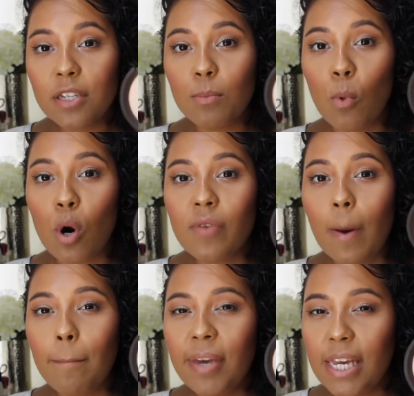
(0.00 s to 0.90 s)
is more of
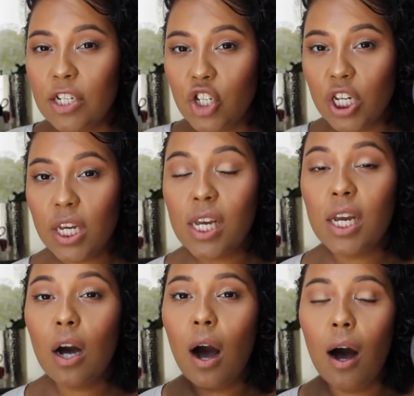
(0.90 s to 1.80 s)
a
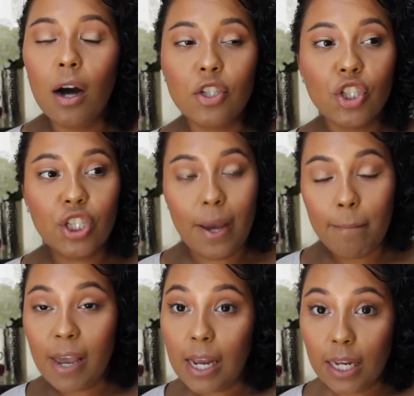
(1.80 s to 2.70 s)
peachy,
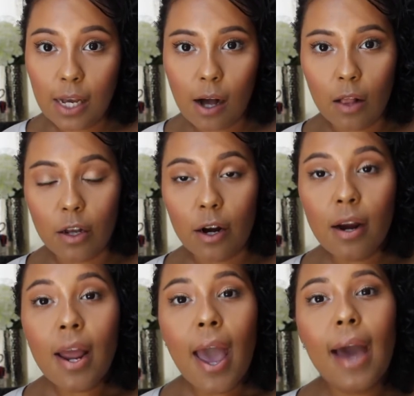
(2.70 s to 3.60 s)
champagne-y
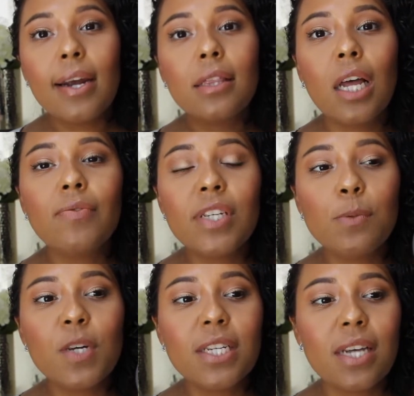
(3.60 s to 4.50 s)
color, and I love this
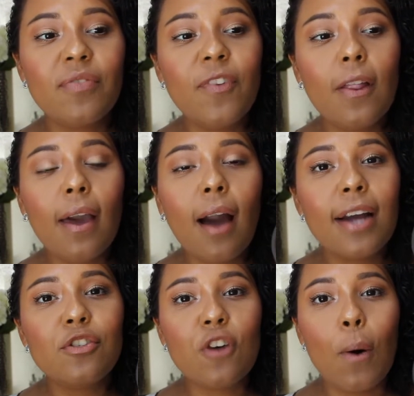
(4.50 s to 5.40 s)
because I feel like
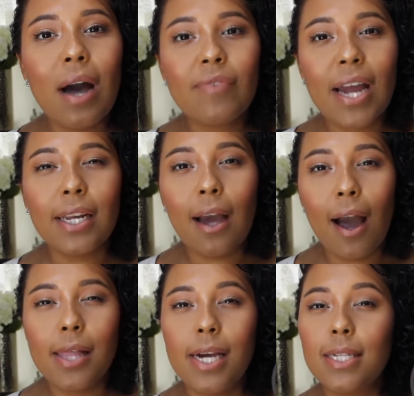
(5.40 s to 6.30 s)
I don't have any
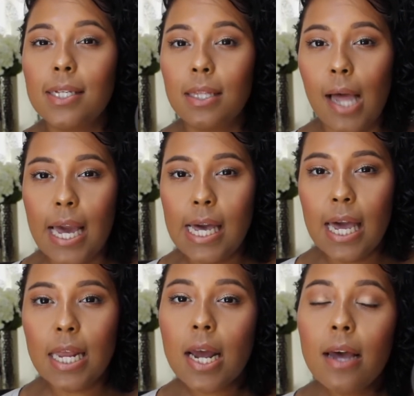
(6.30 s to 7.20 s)
highlights like
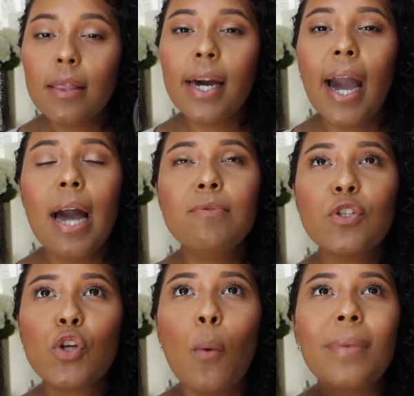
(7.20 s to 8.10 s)
it. Like I have
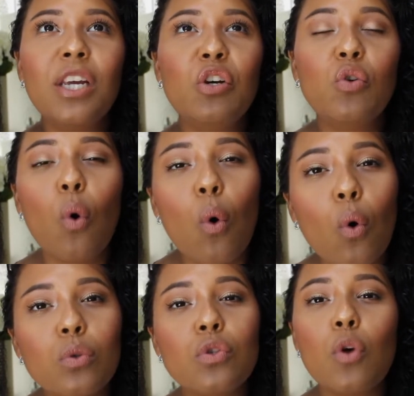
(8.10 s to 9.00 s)
so many
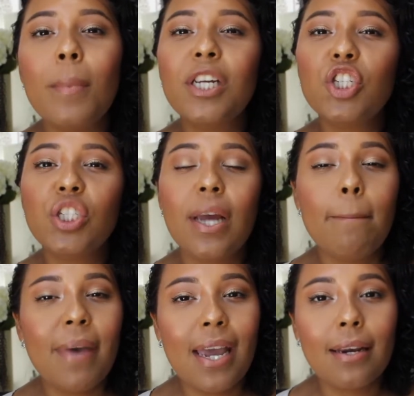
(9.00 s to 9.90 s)
gold, so many
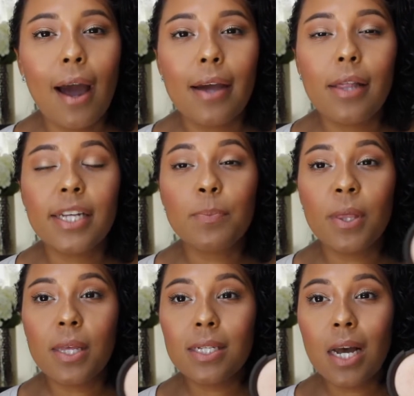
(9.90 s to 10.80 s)
champagne highlights,
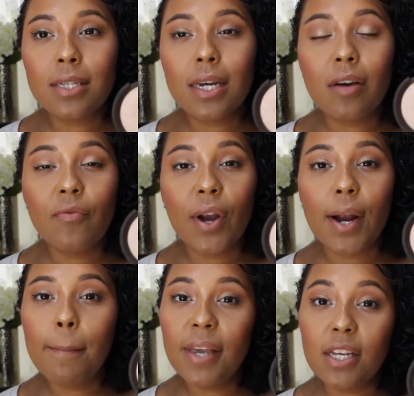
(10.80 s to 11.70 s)
but this has like a
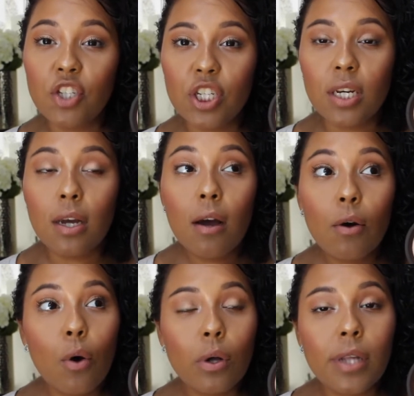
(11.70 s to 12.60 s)
very peachy
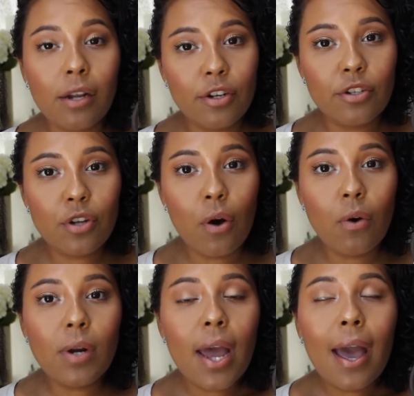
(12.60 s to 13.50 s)
gold
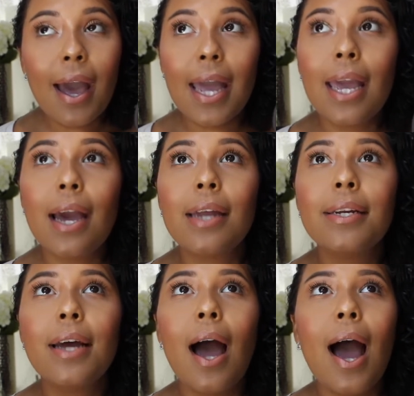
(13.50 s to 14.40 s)
undertone,
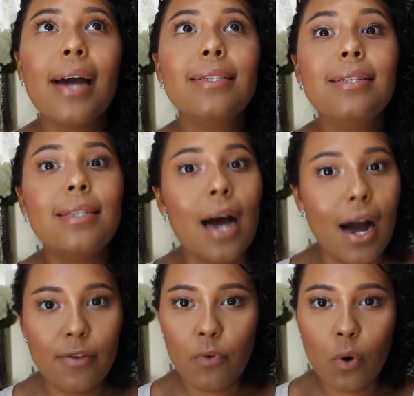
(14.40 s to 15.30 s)
and I
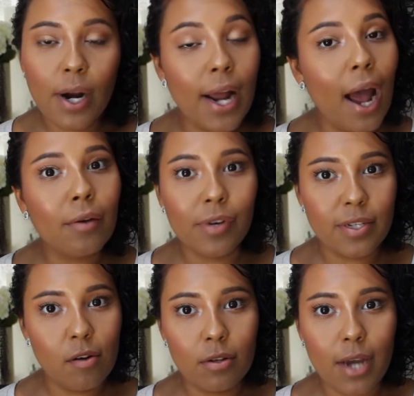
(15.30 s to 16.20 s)
die for it every
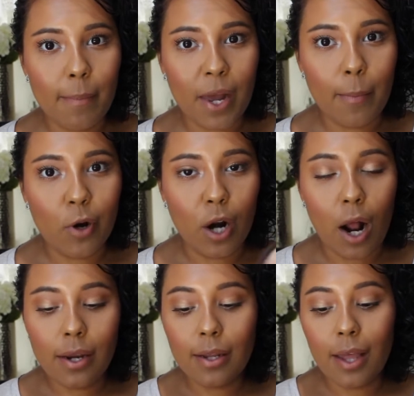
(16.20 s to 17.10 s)
single time that I put it
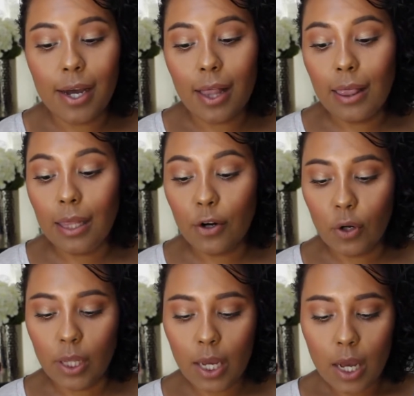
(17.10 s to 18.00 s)
on, like
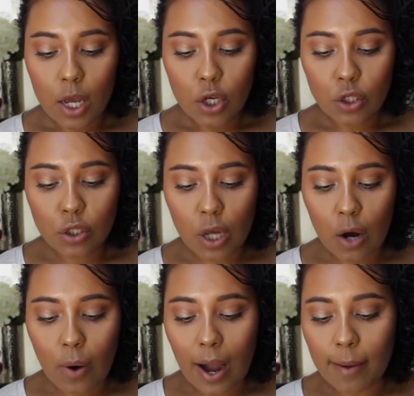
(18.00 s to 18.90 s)
literally.
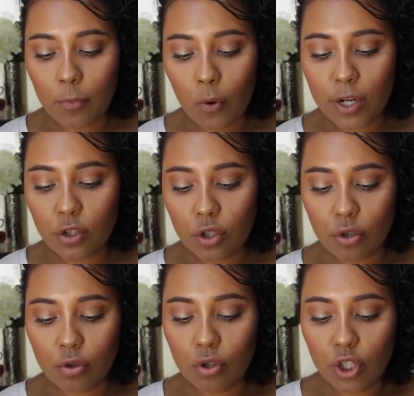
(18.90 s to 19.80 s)
So I'm going
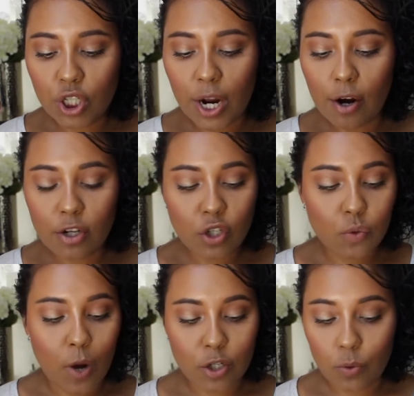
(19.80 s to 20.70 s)
to share a
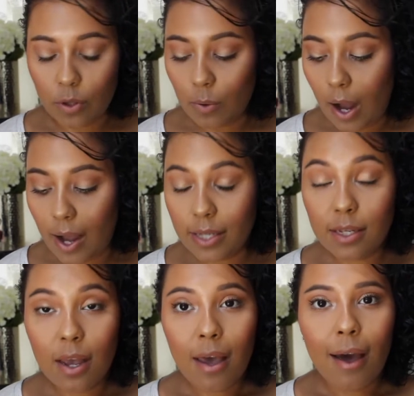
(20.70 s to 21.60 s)
swatch with you
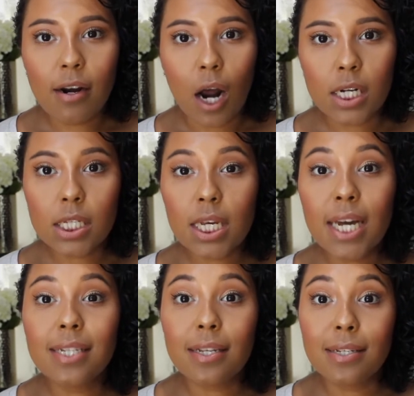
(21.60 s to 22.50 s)
guys. And honestly,
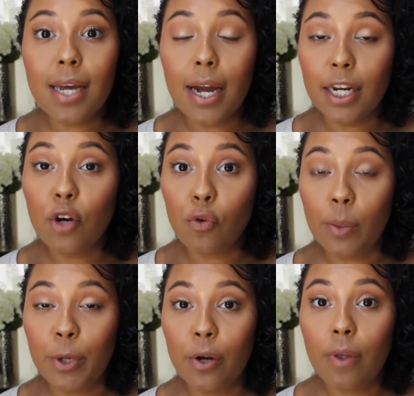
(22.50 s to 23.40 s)
it doesn't get any
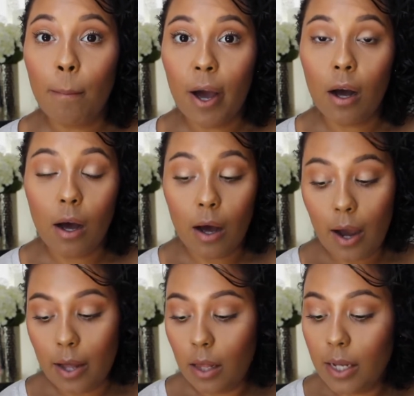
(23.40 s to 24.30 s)
creamier than BECCA
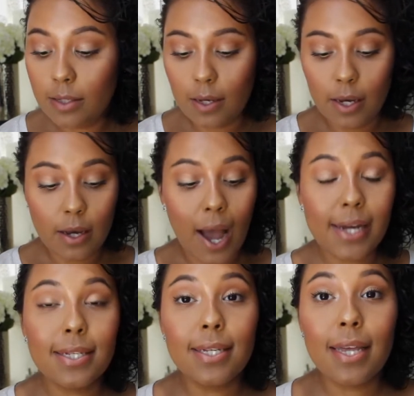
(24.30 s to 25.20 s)
highlights. Like I
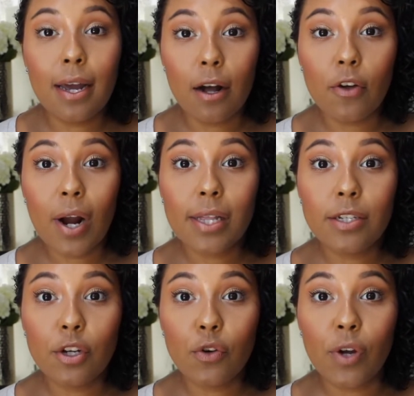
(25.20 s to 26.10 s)
could say that other
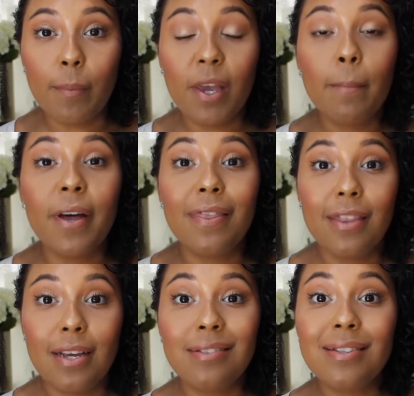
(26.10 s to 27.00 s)
highlights are creamy, but
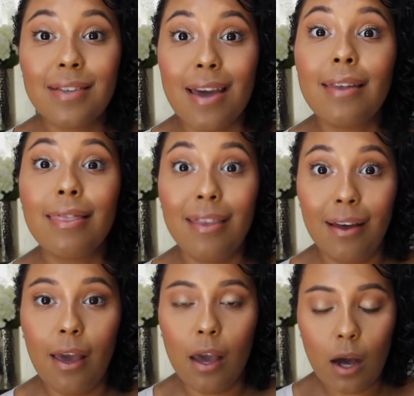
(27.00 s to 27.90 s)
these take the
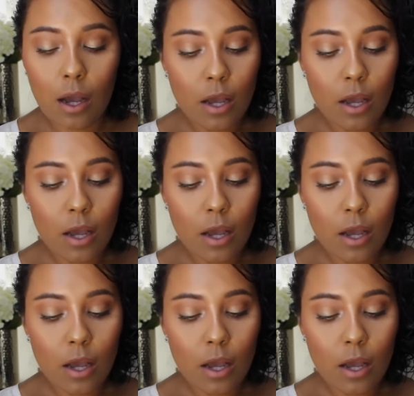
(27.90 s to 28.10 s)
cake.